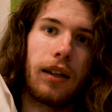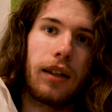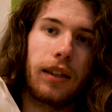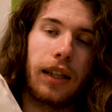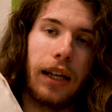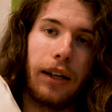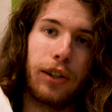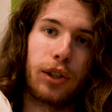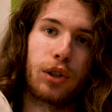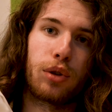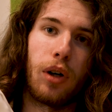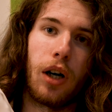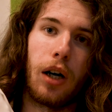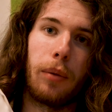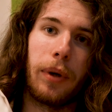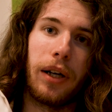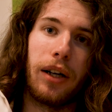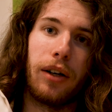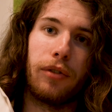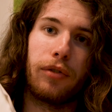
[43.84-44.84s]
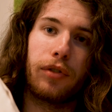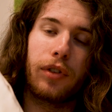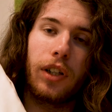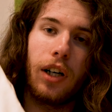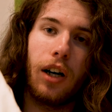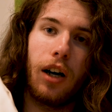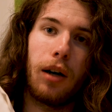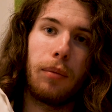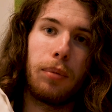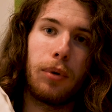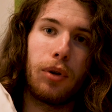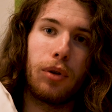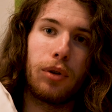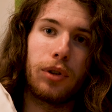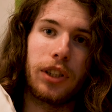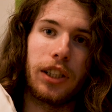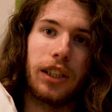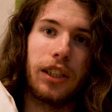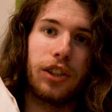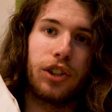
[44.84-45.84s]
There is quite a bit of
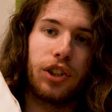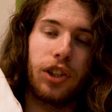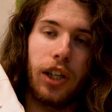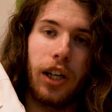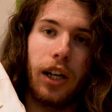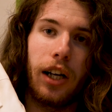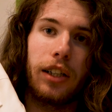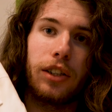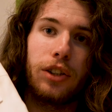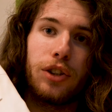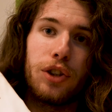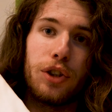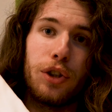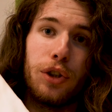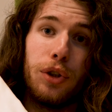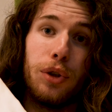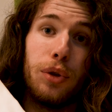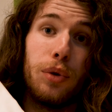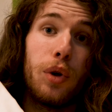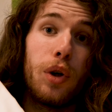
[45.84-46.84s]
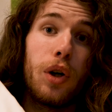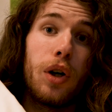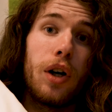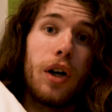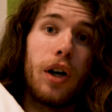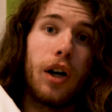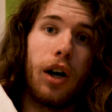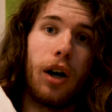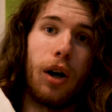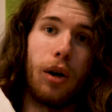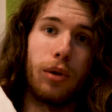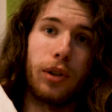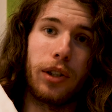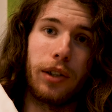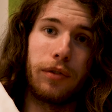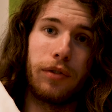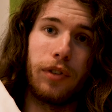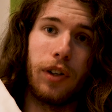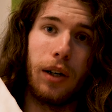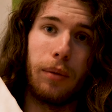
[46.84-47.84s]
cardboard in the shirt to hold
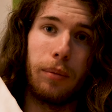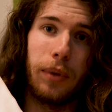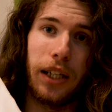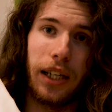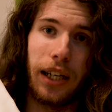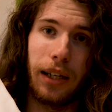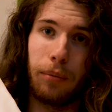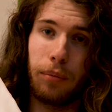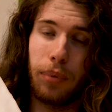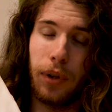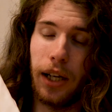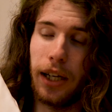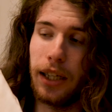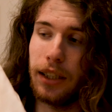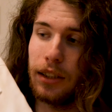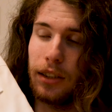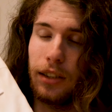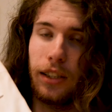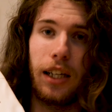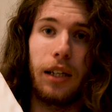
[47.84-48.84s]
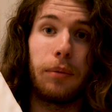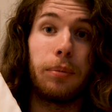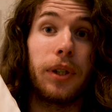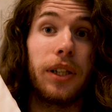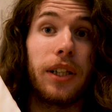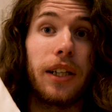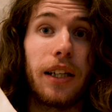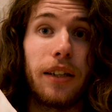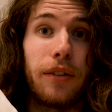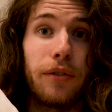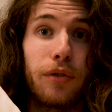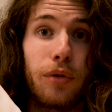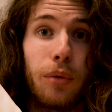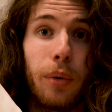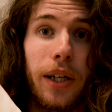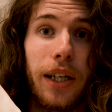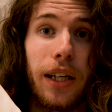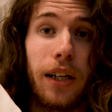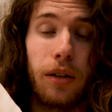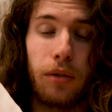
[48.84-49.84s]
it firmly in place and keep it neat for
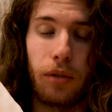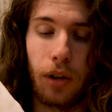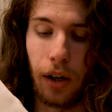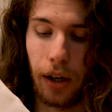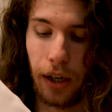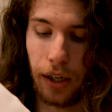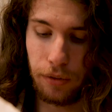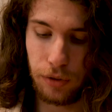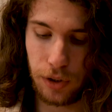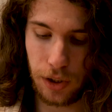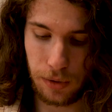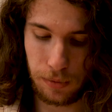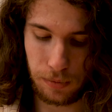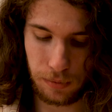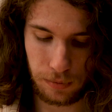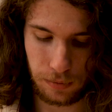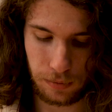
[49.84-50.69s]
when it arrives.